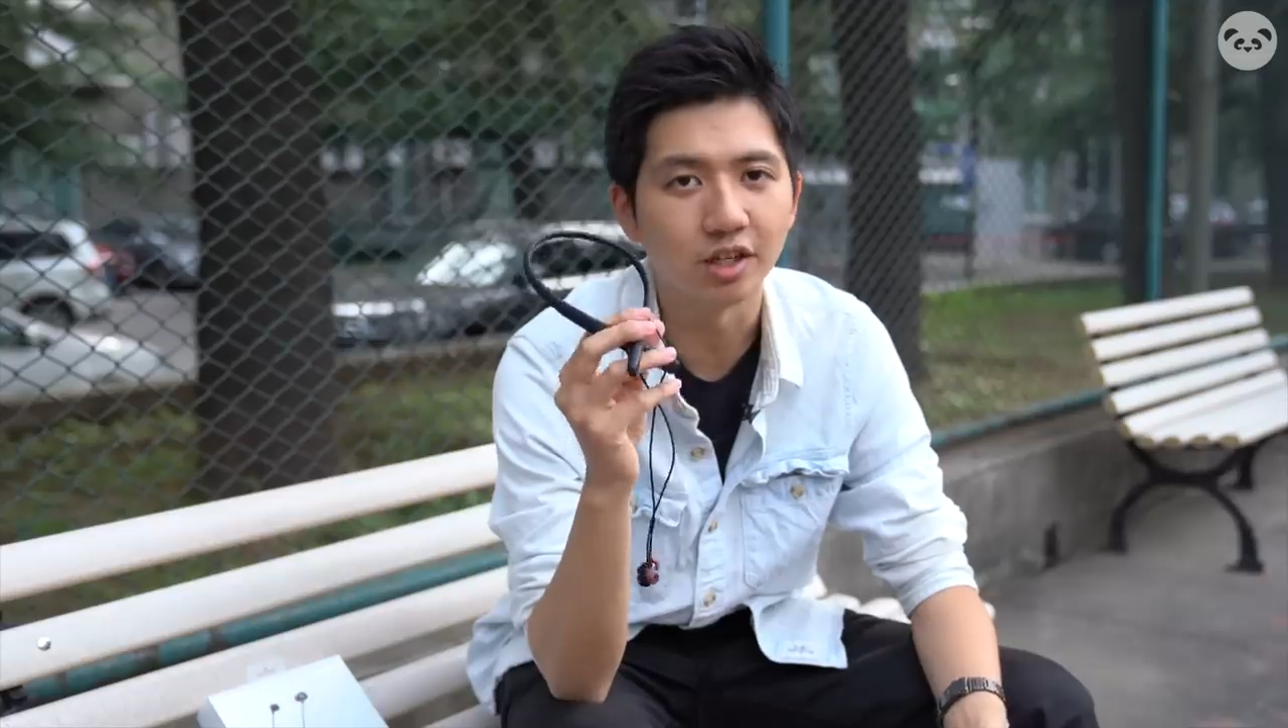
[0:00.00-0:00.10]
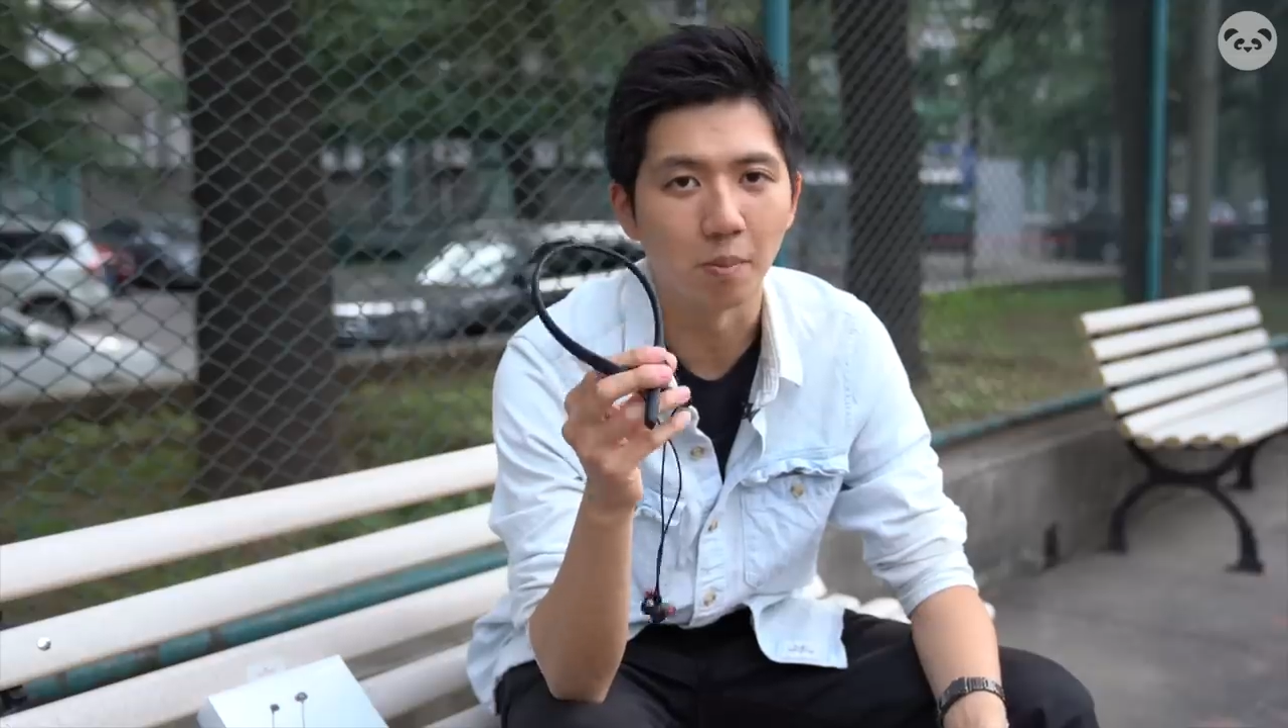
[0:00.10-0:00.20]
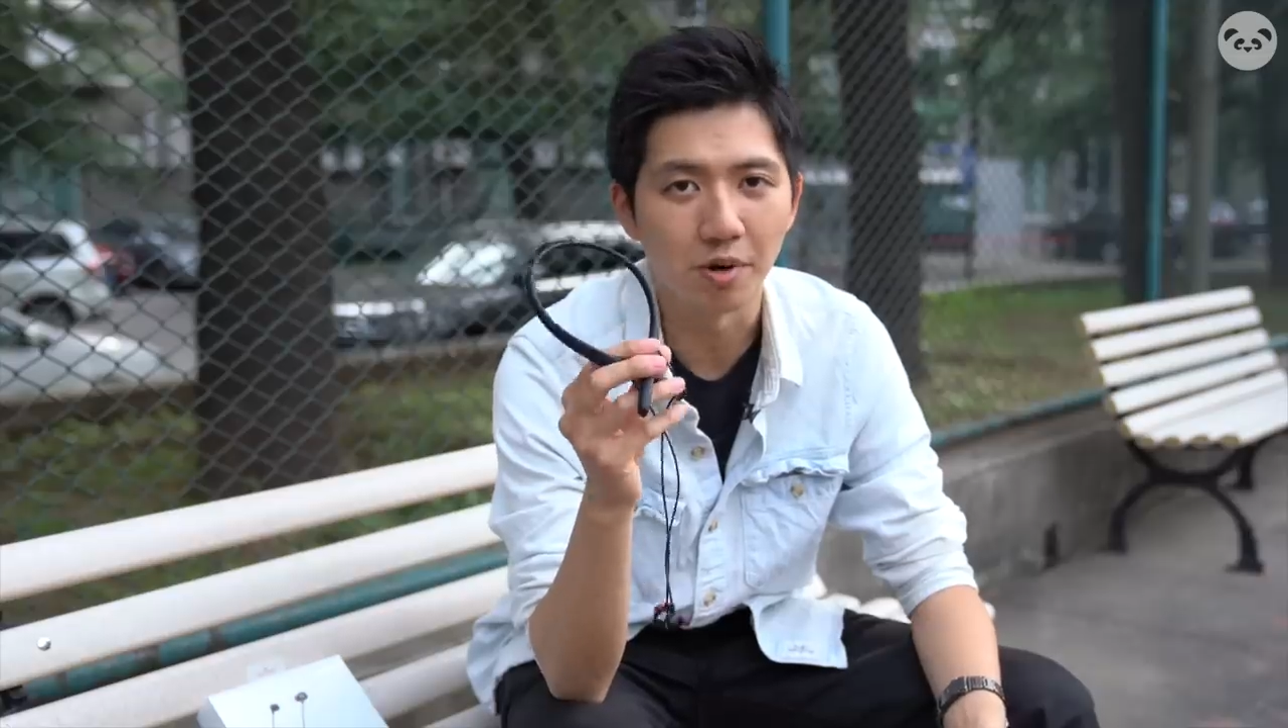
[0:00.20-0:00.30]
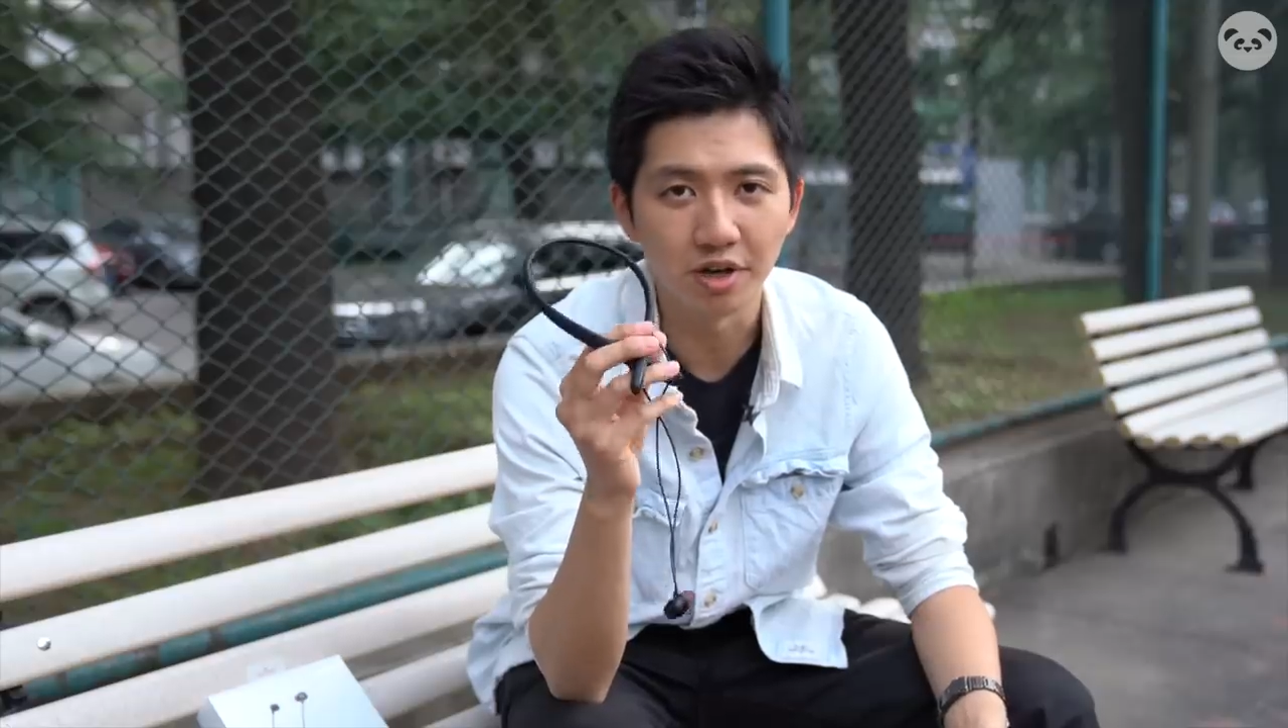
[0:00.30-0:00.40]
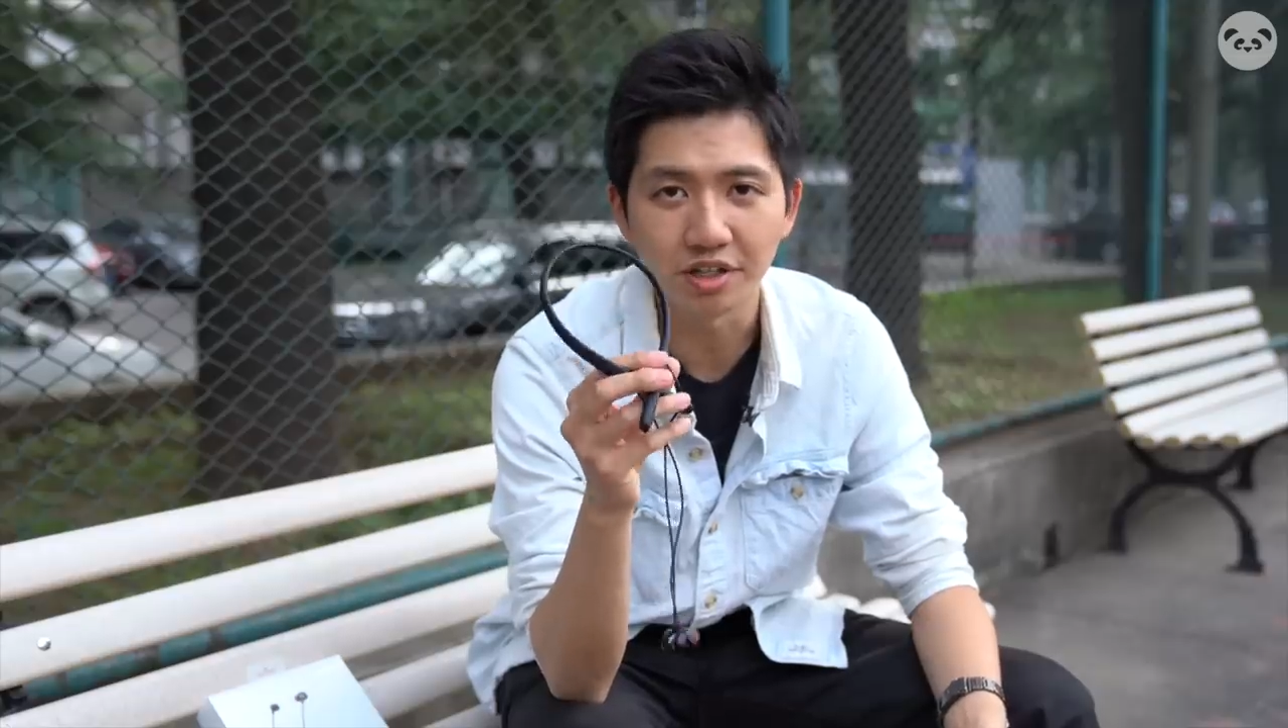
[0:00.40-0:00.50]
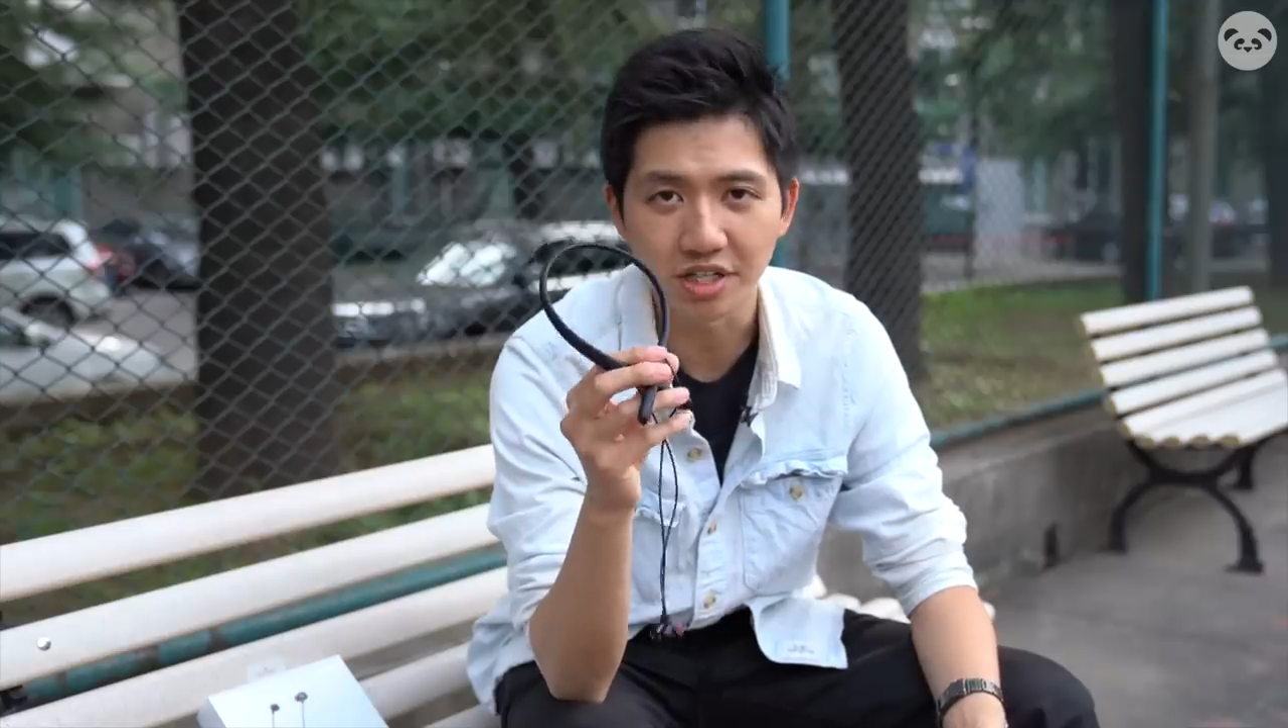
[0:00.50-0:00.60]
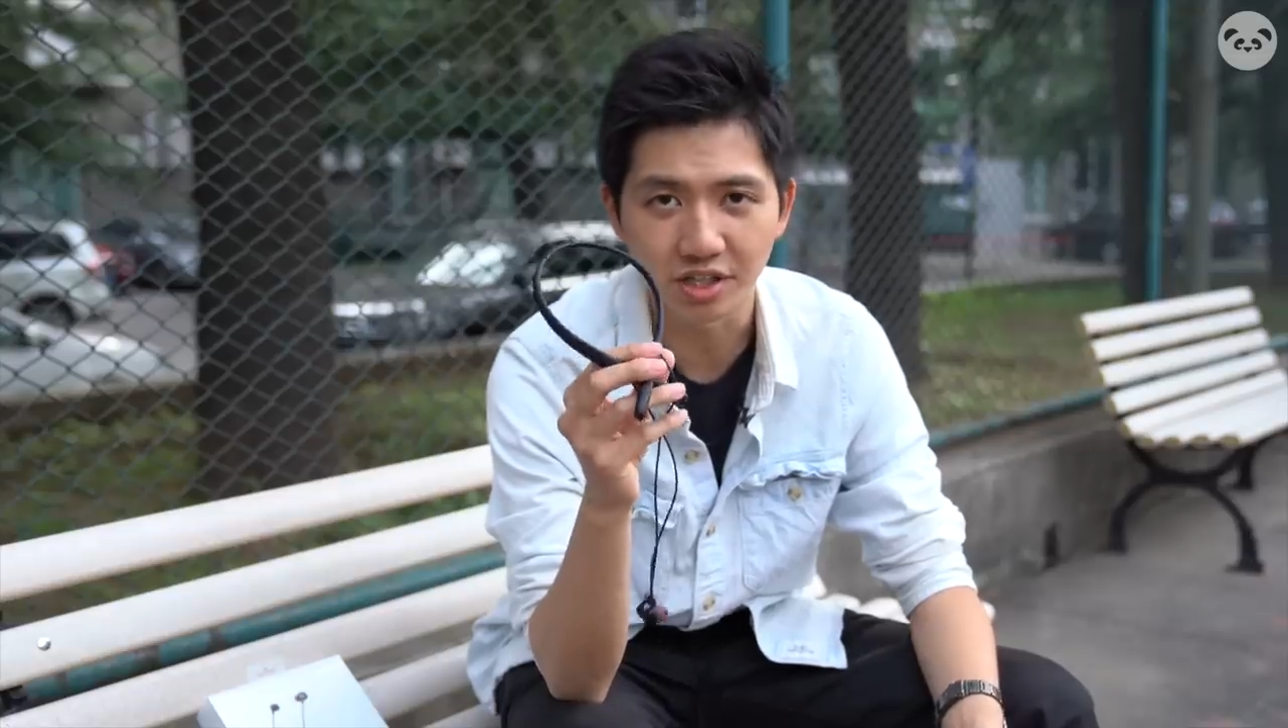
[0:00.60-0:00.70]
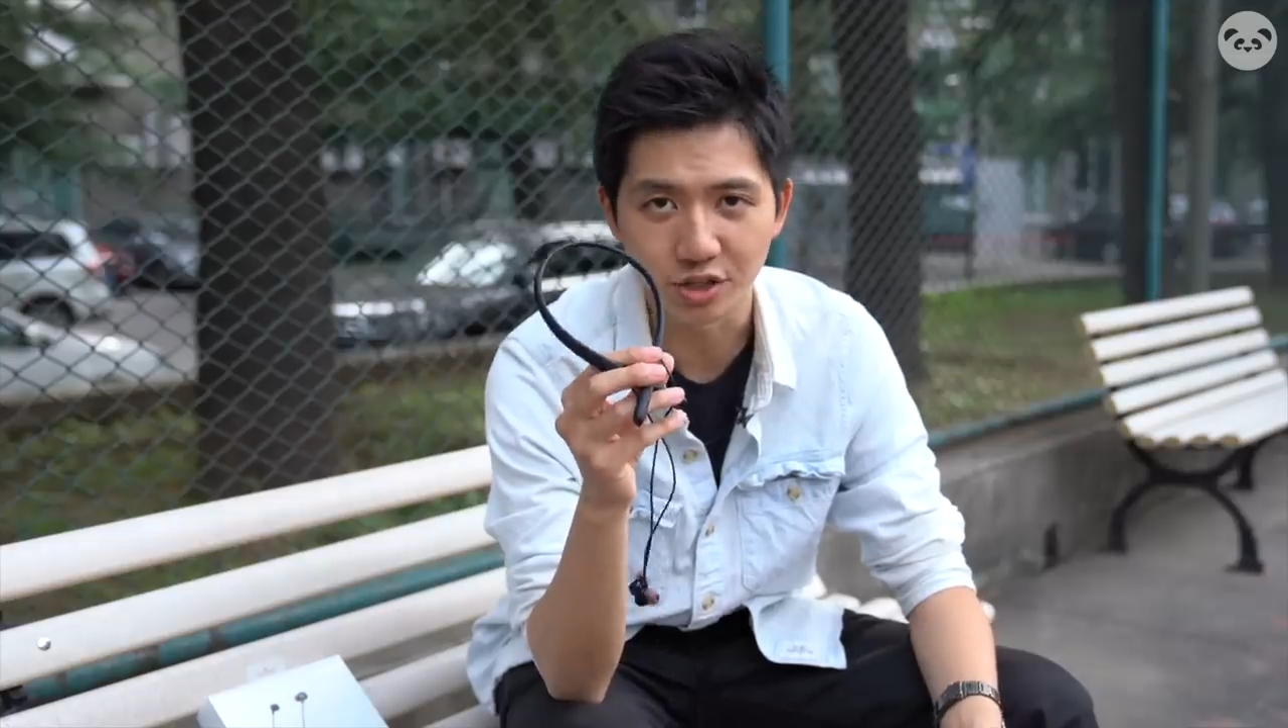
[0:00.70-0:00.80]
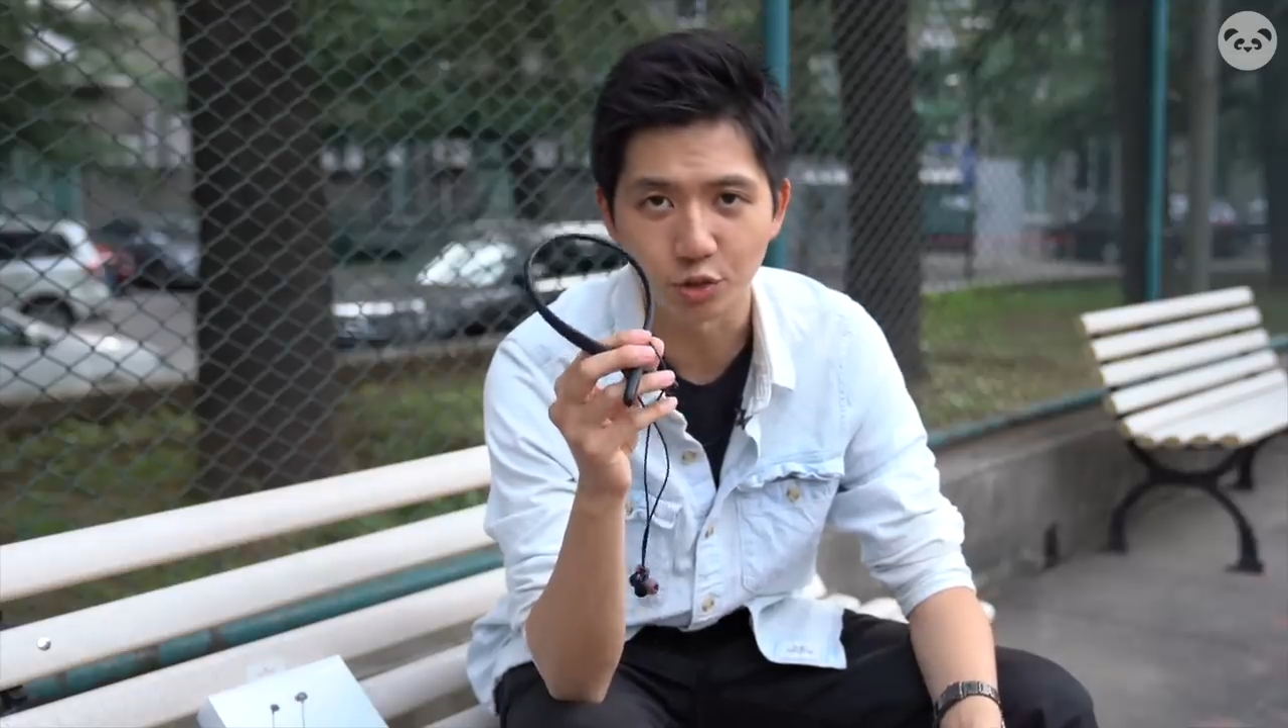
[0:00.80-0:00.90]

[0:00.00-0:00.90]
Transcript: compare these guys